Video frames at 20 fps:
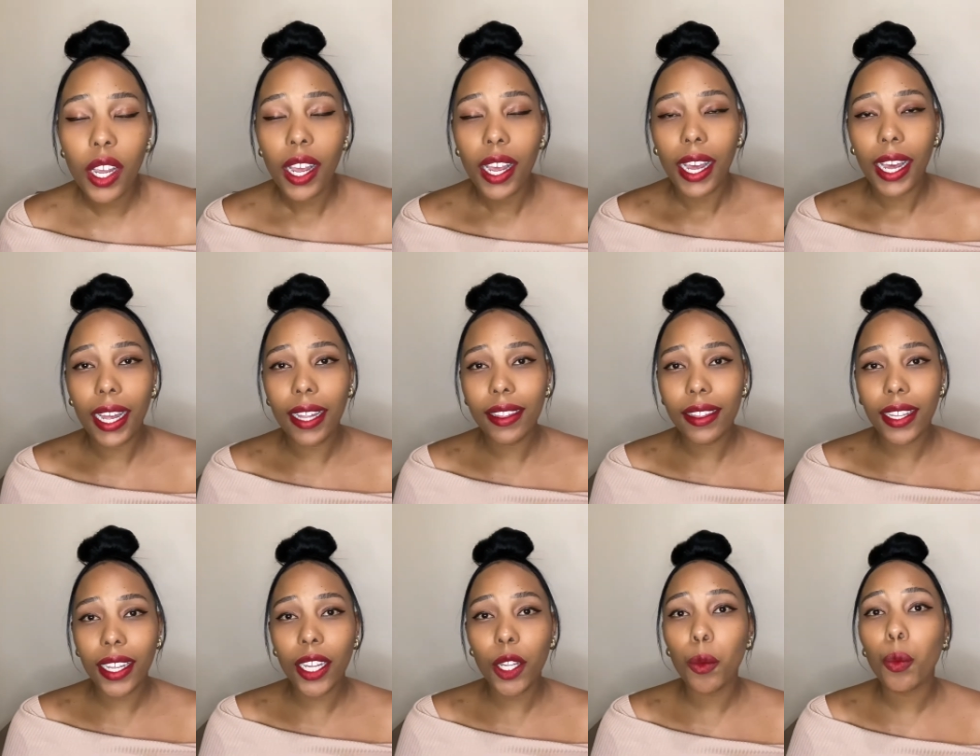and
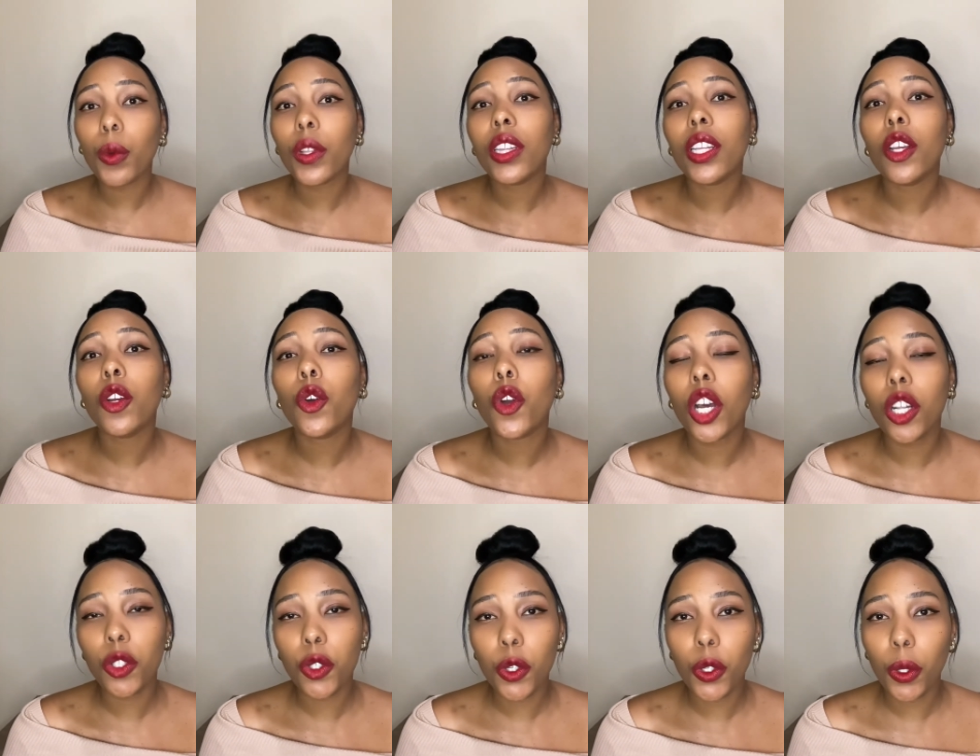then when they got
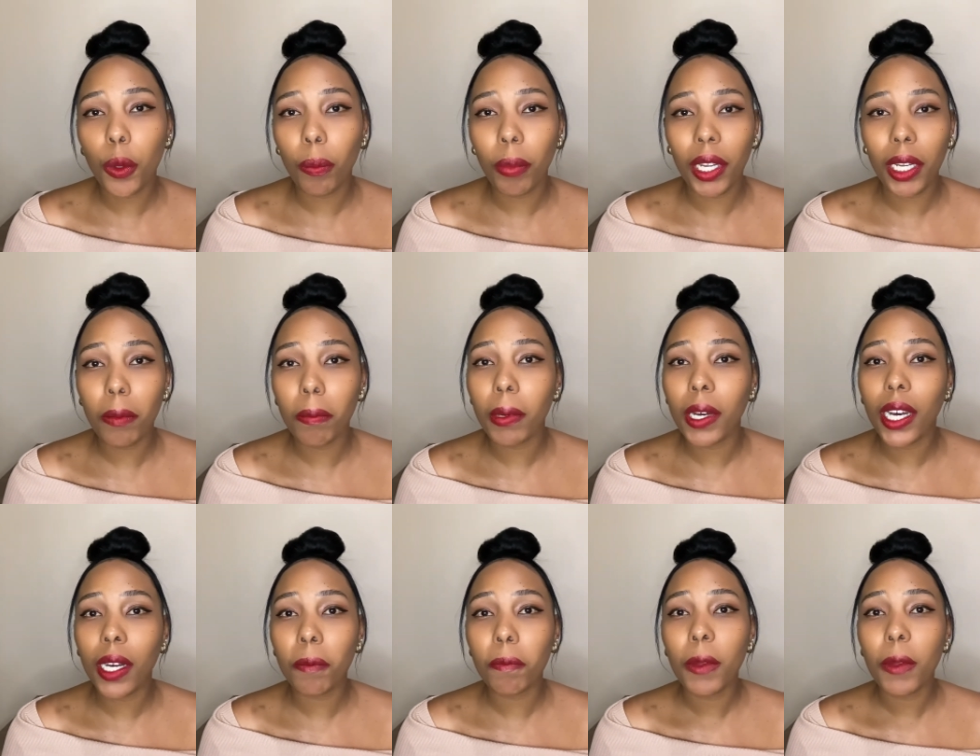to the paper,